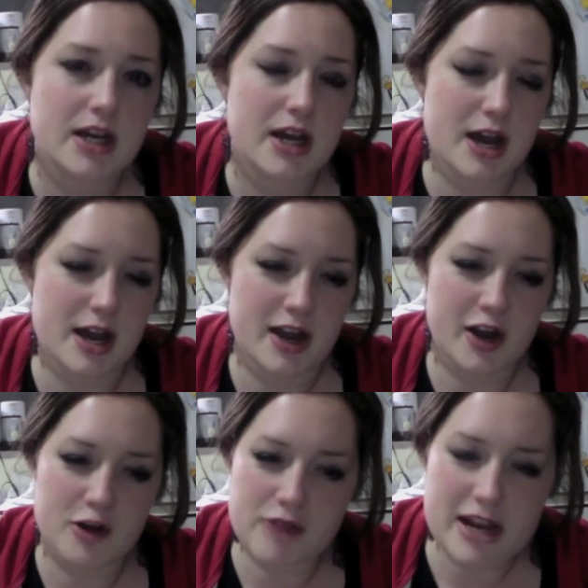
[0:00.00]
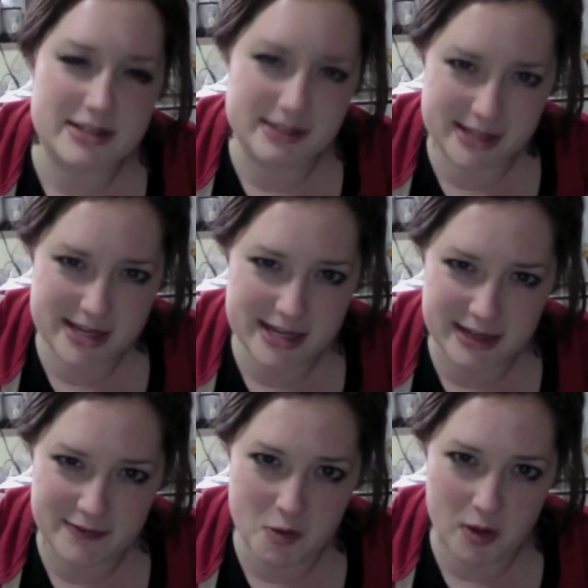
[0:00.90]
Uh, a great scene,
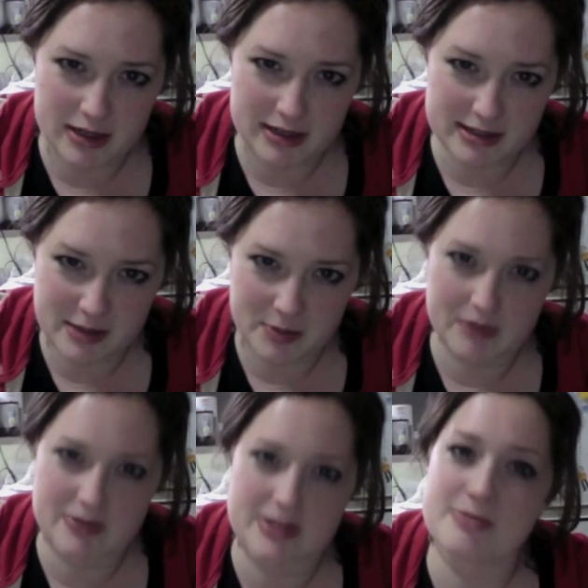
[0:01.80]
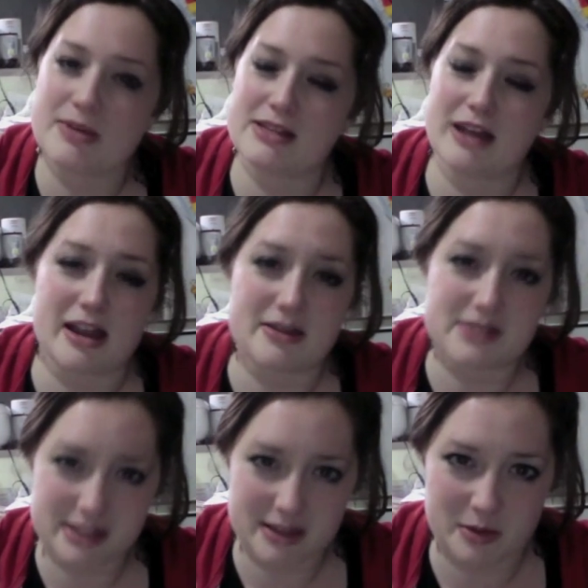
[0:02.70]
if you want an example of this, because I have
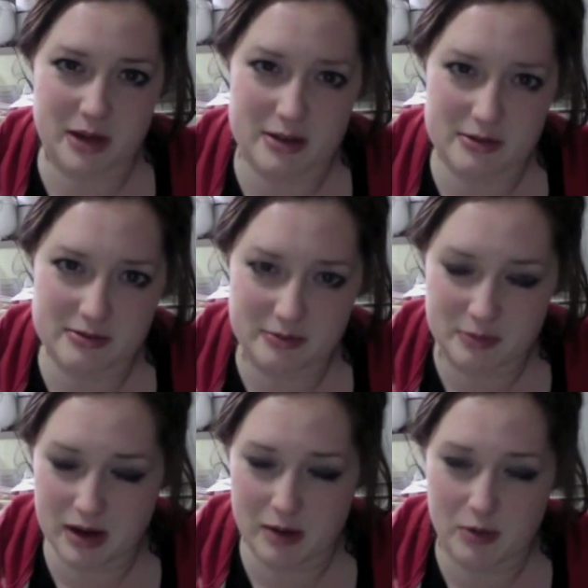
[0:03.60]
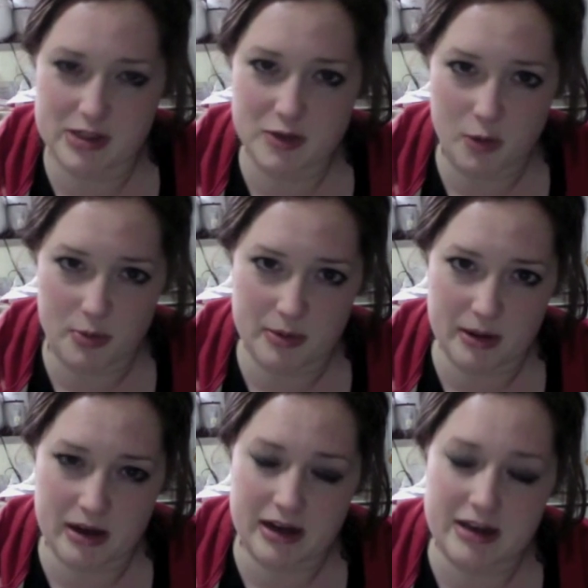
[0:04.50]
seen it when I uh, worked in corporate
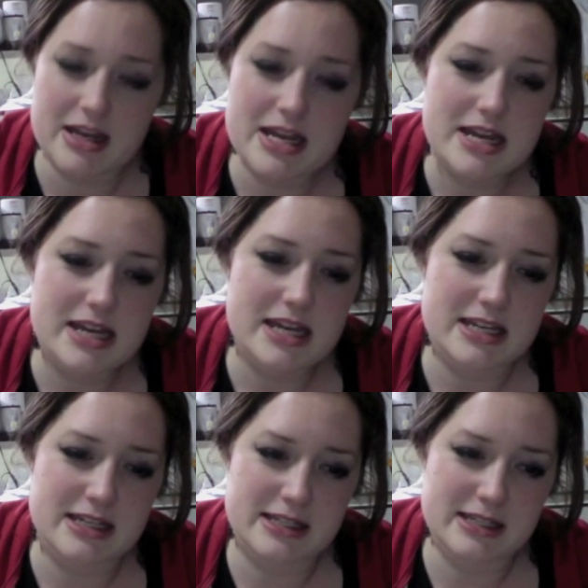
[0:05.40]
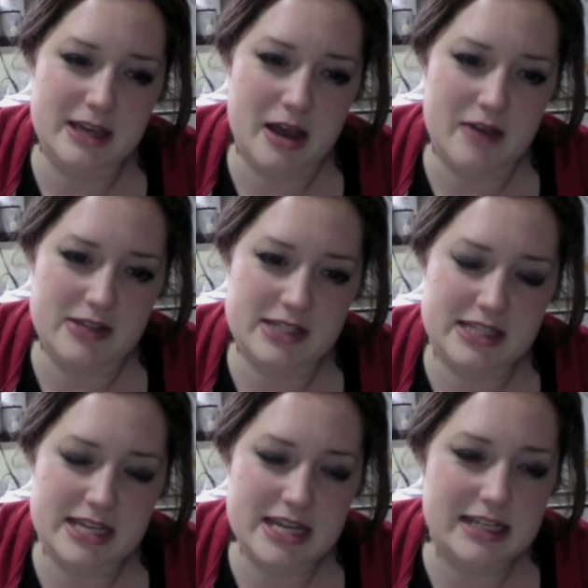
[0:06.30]
America, is uh, the
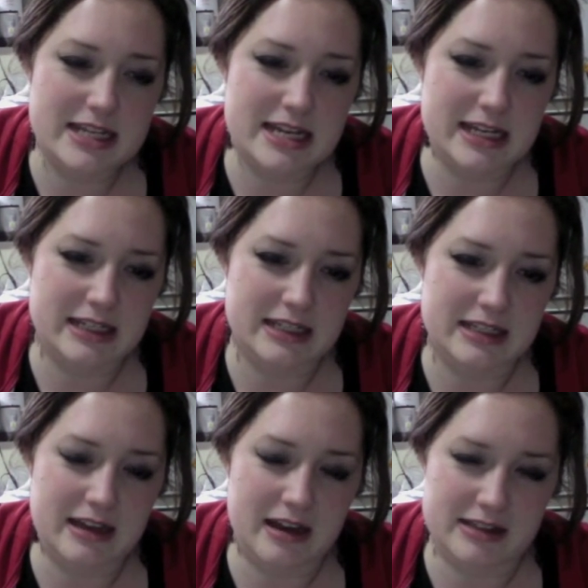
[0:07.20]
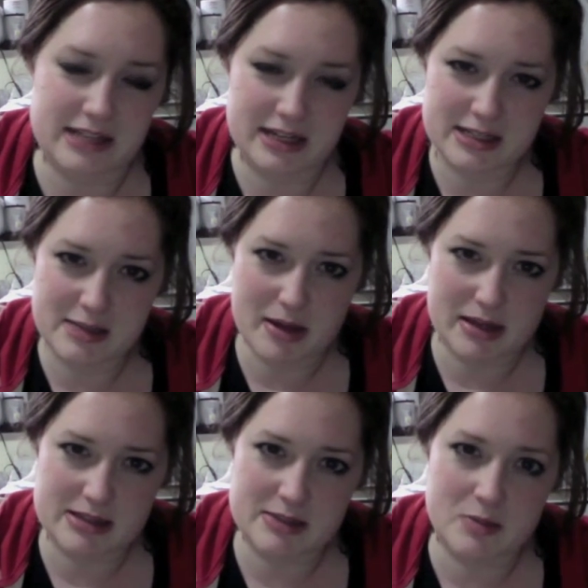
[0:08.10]
scene in Dennis the
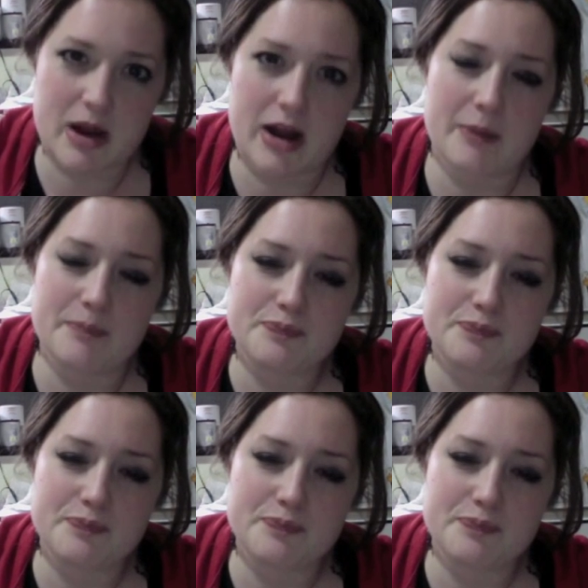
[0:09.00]
Menace where